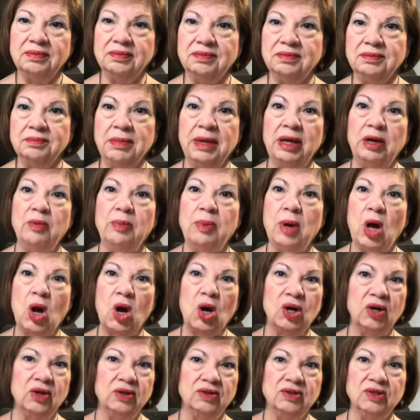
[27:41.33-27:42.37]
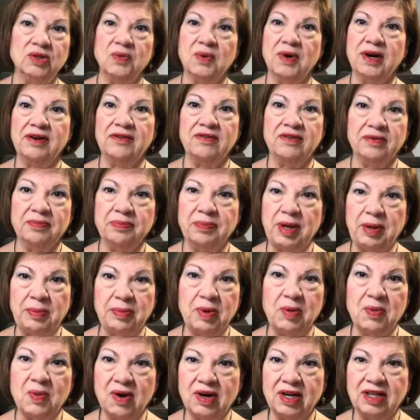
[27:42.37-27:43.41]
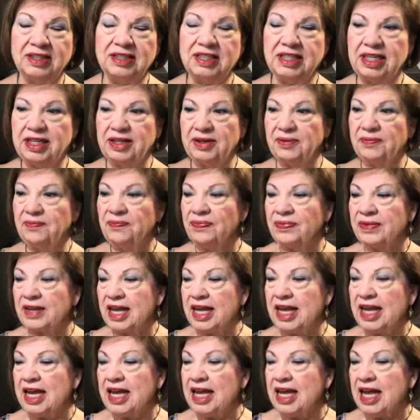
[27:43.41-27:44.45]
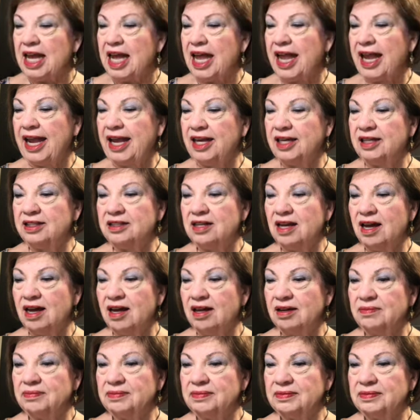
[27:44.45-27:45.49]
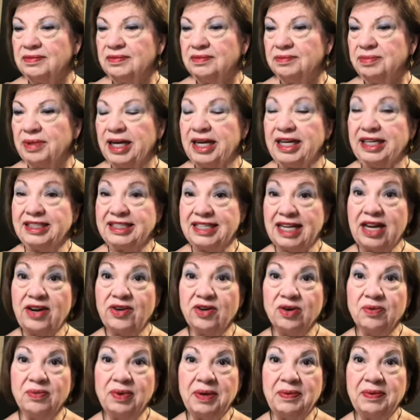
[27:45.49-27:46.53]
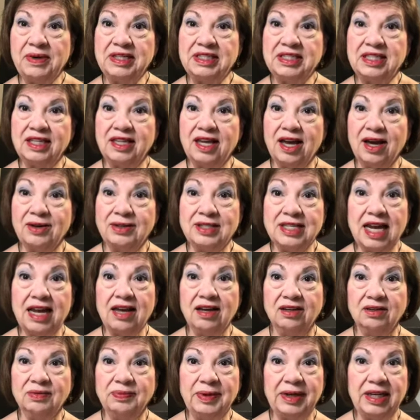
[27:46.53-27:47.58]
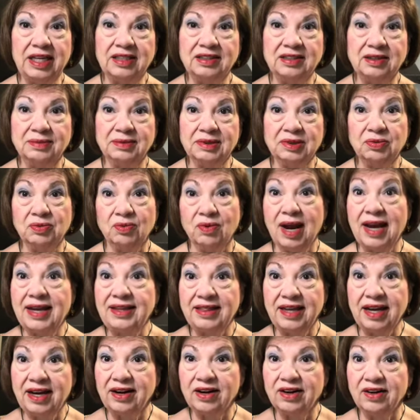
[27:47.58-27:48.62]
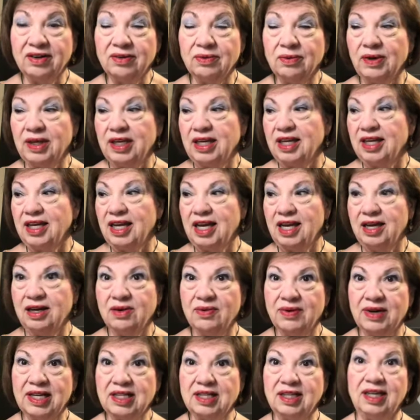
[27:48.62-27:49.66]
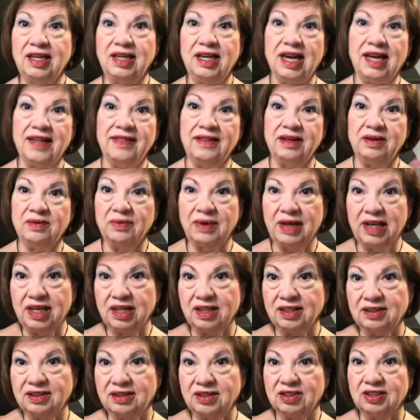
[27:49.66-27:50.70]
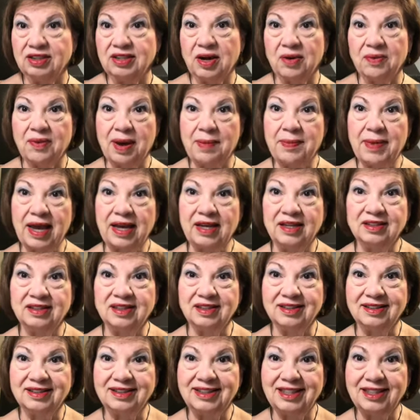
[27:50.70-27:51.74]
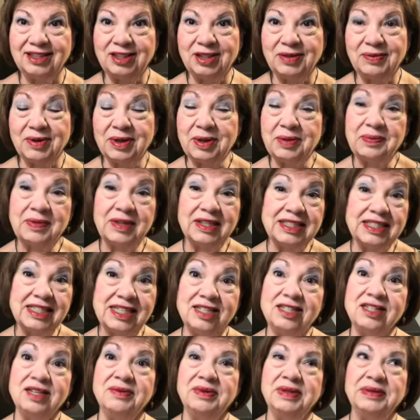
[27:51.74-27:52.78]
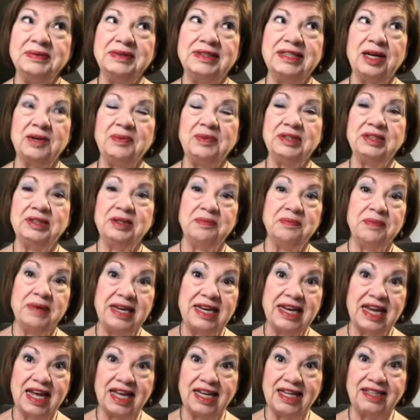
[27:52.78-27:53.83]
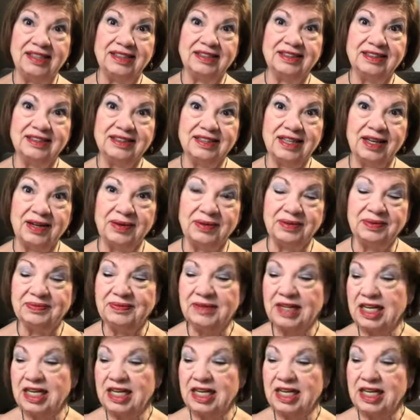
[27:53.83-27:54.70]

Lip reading: meal bars or whatever people wanted to do. And but at dinner, we went to the hotel because it was right there. We could eat quickly, and then we could just go right back into the stitching room. The stitching room was open till midnight. So